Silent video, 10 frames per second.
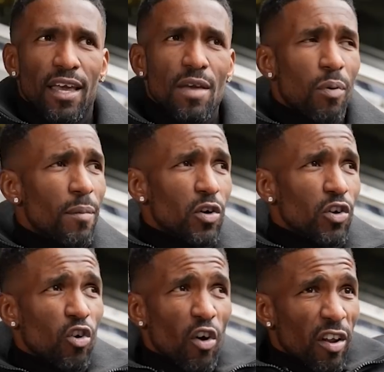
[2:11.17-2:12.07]
He probably
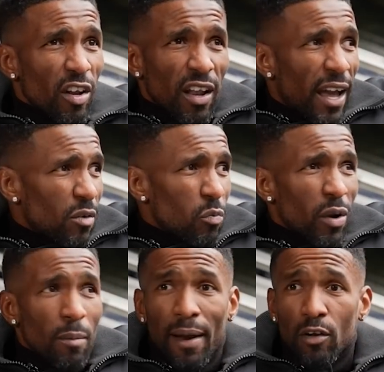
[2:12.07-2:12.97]
could have gone on and like
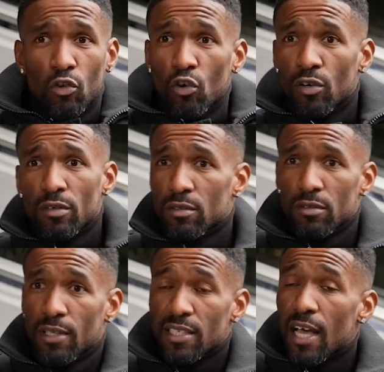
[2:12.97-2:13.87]
won the Ballon d'Or.
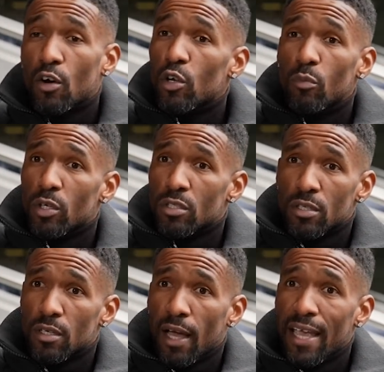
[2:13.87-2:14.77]
That's how good he was.
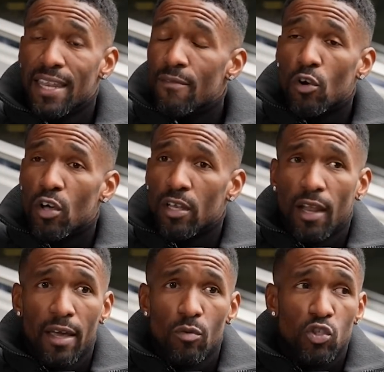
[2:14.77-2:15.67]
Like he never
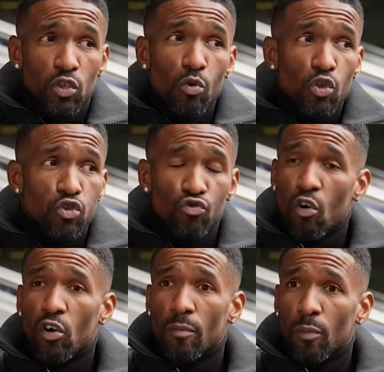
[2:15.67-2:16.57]
like he was so
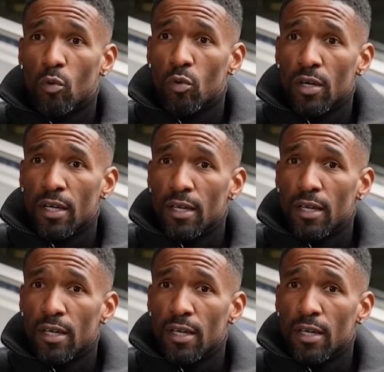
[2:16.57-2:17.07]
strong on the ball.